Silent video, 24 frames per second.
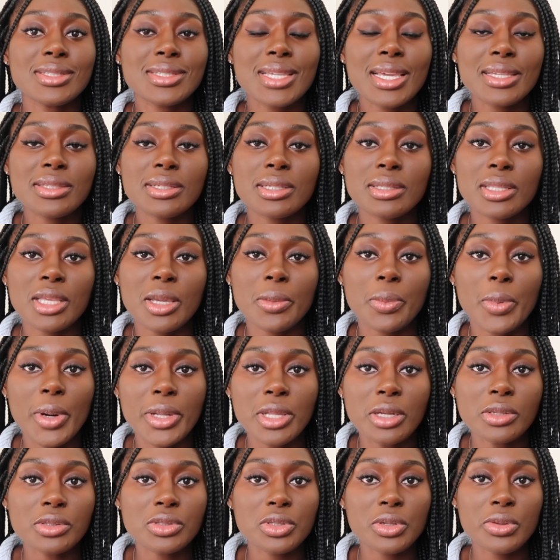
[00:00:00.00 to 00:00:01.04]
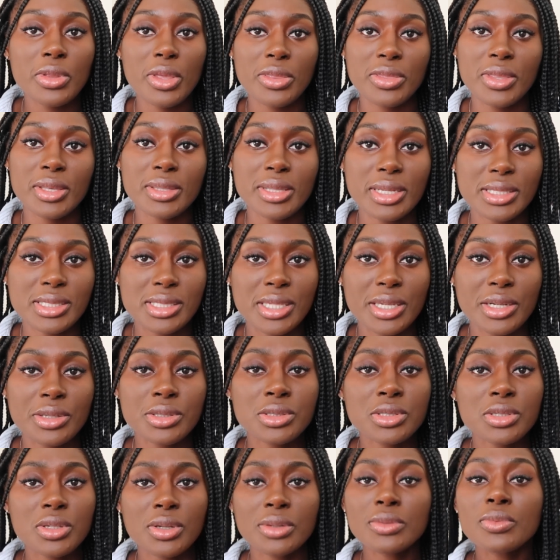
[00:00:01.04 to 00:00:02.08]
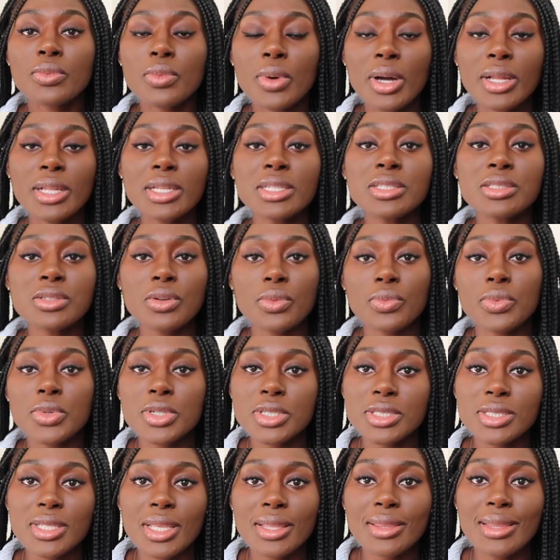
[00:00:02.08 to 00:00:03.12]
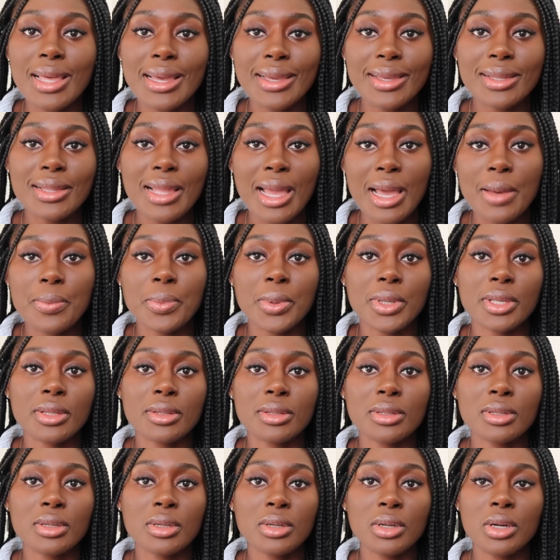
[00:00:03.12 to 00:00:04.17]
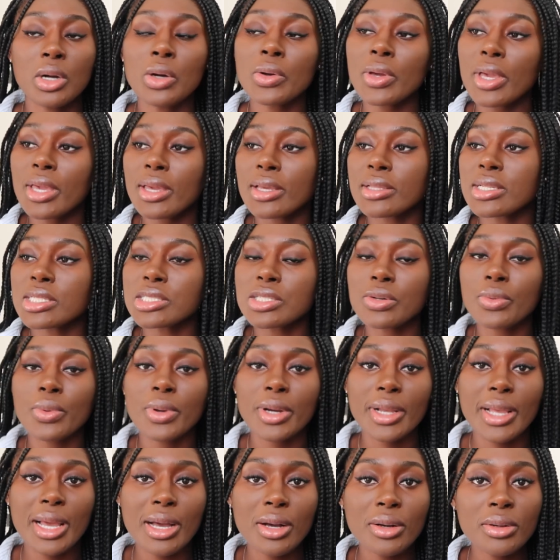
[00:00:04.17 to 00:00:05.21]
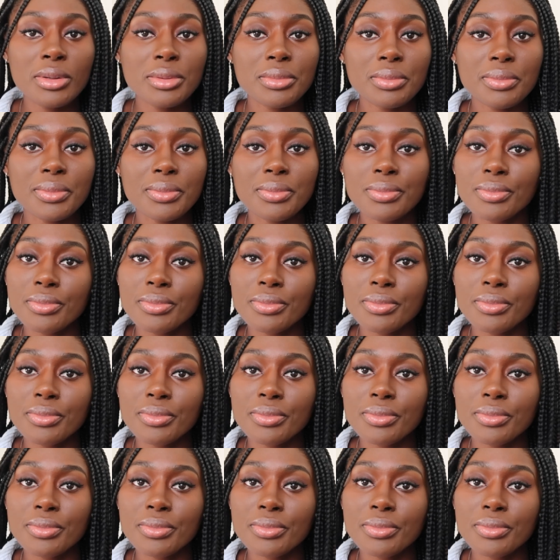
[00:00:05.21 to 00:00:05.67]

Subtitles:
take the leap? Why not do the thing that scares you? And what is the worst thing that can happen? Okay, it doesn't work out.